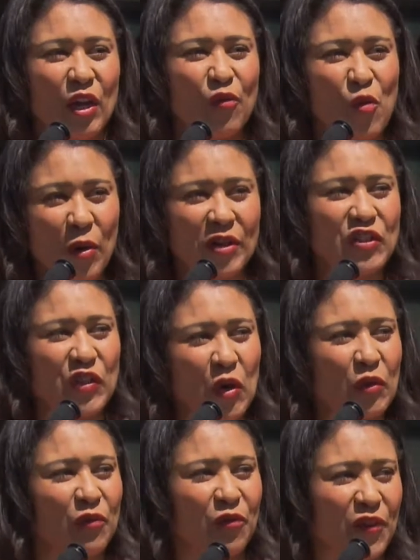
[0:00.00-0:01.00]
for
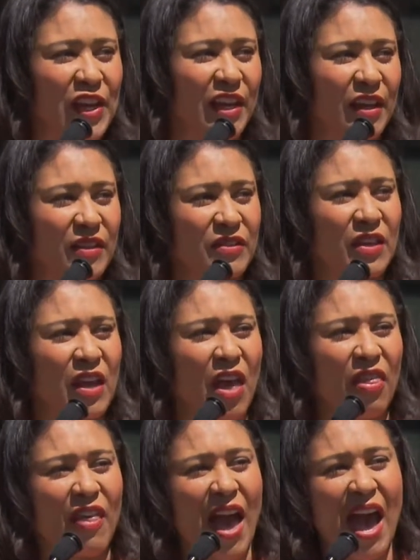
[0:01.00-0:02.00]
certain fees
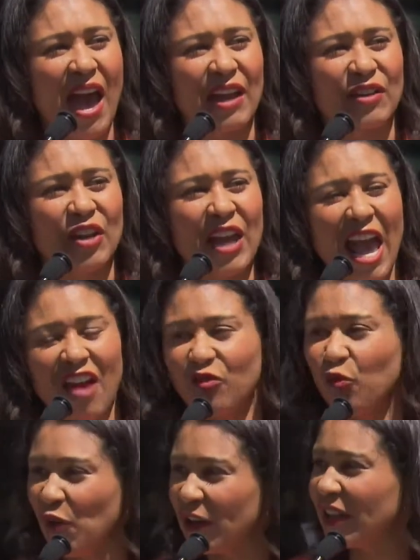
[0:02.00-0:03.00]
that have
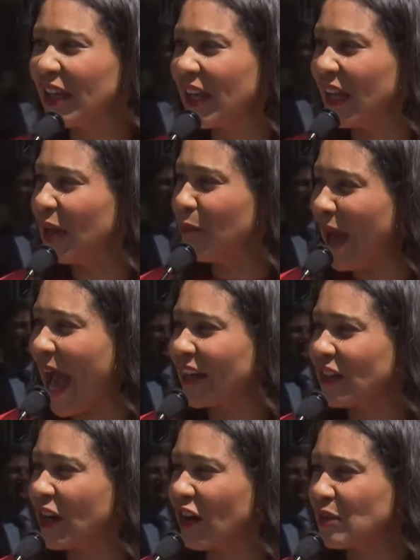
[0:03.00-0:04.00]
really
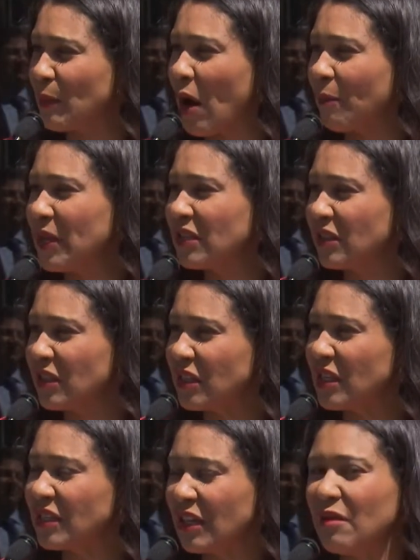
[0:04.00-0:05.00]
impacted our small
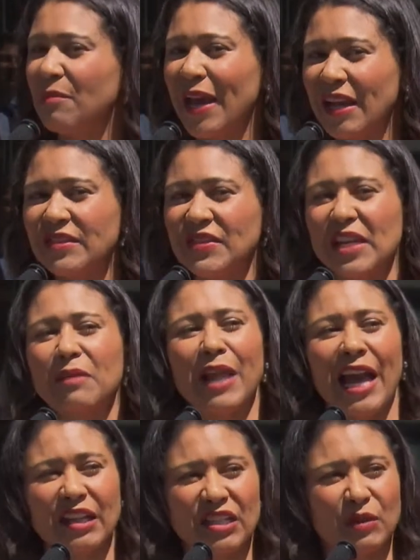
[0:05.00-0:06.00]
businesses. And it may seem
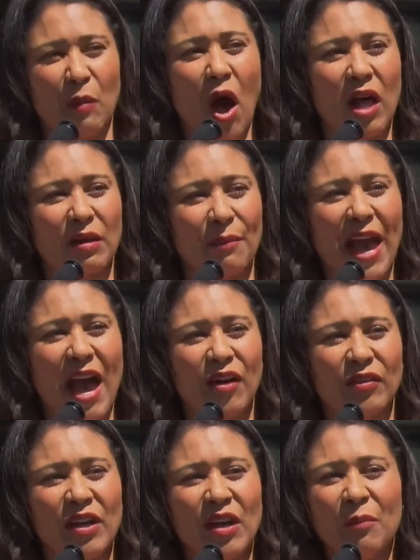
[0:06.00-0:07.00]
like a small
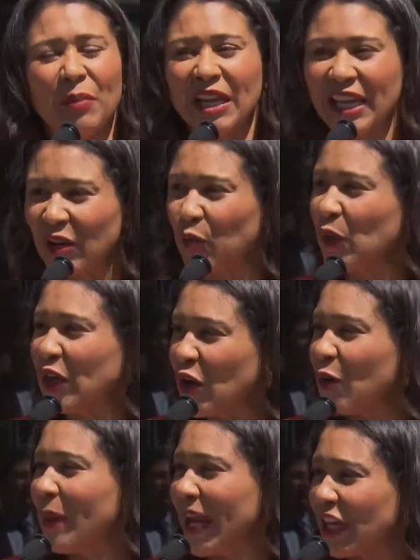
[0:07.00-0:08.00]
amount, but it will
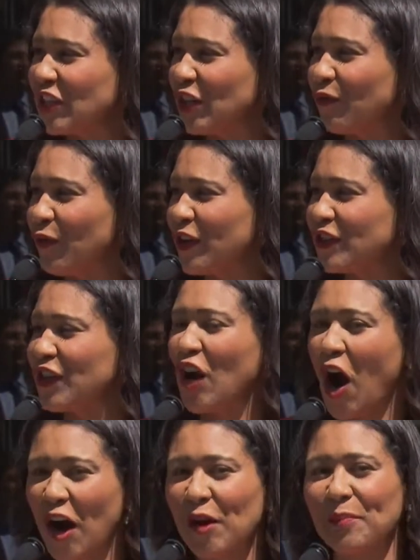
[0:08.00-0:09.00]
make a difference in
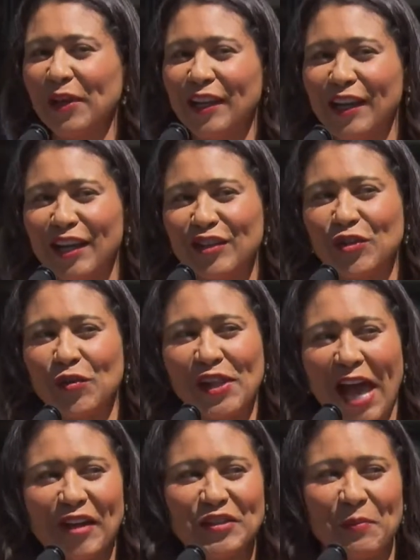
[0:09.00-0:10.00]
our ability to
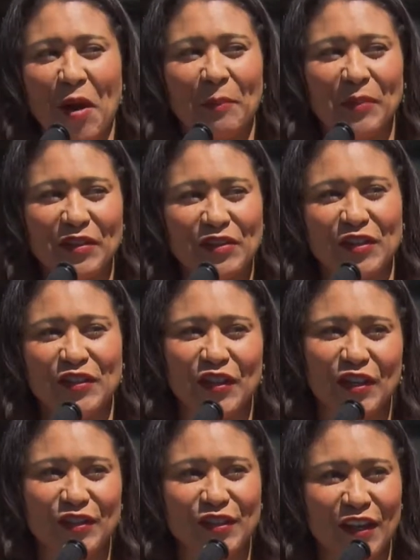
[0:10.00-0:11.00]
allow small
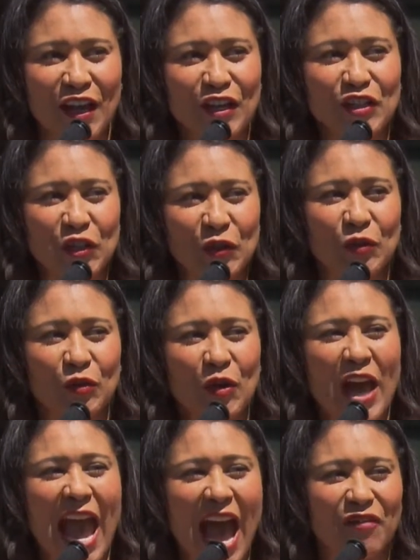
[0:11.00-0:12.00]
businesses to
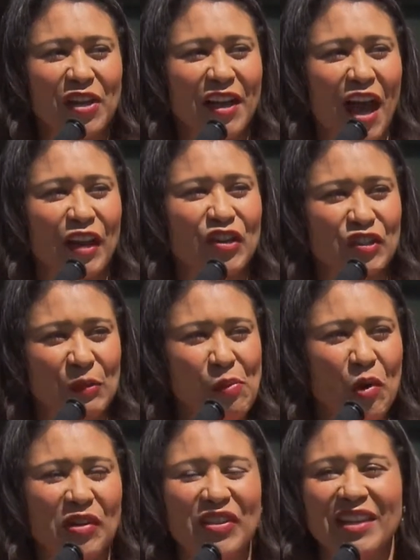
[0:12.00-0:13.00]
have the kind of
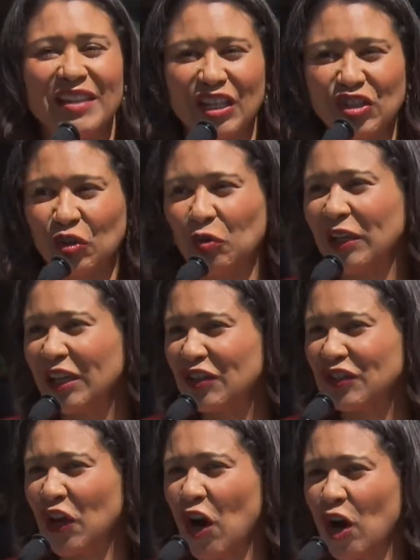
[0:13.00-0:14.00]
support that they truly
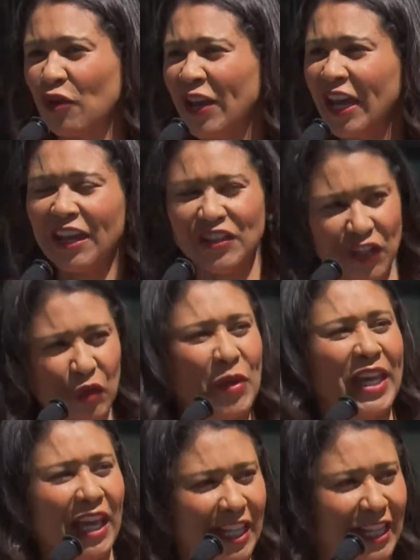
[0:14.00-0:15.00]
deserve until we
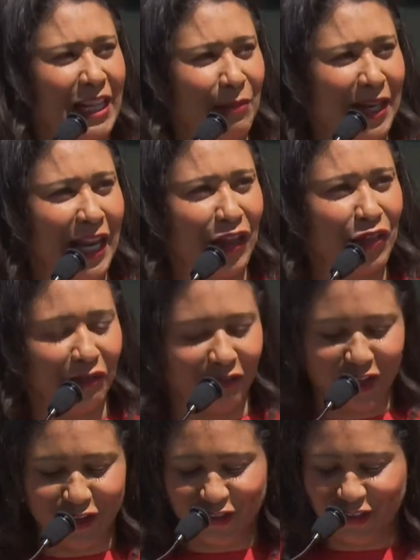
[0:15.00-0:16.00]
can eliminate the
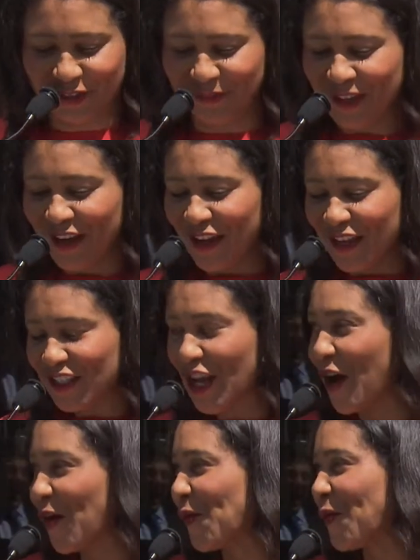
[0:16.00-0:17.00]
fees.
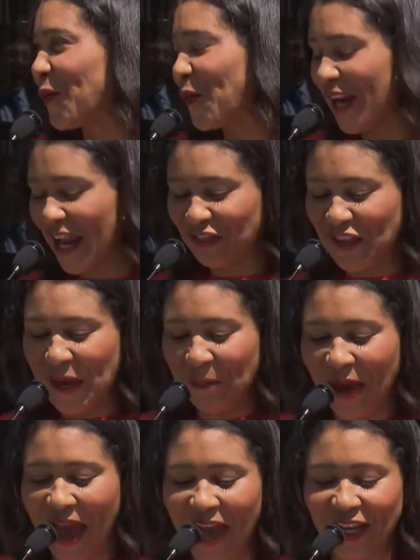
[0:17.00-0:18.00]
So when I think
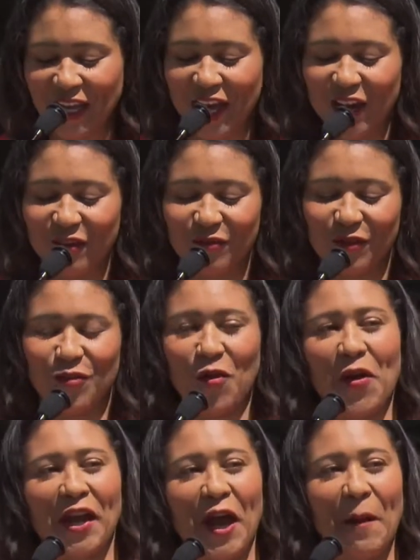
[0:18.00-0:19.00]
back of
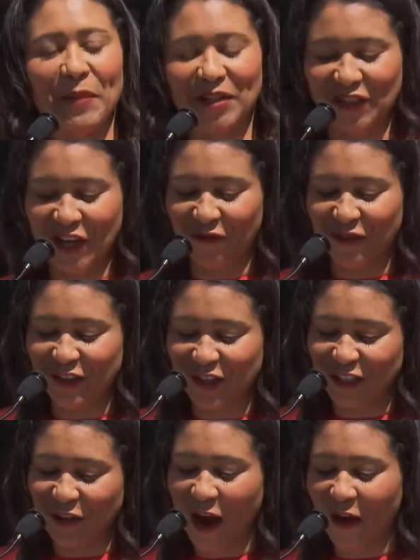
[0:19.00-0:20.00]
growing up in San
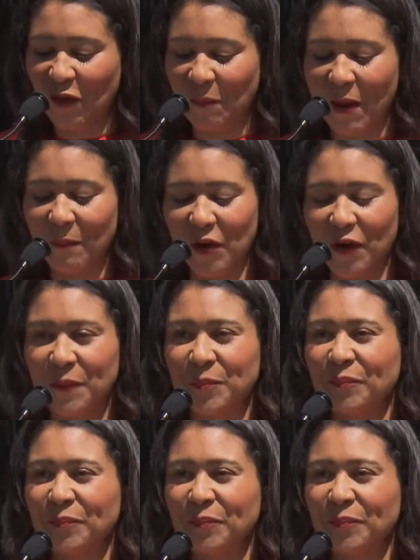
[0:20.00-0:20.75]
Francisco, I remember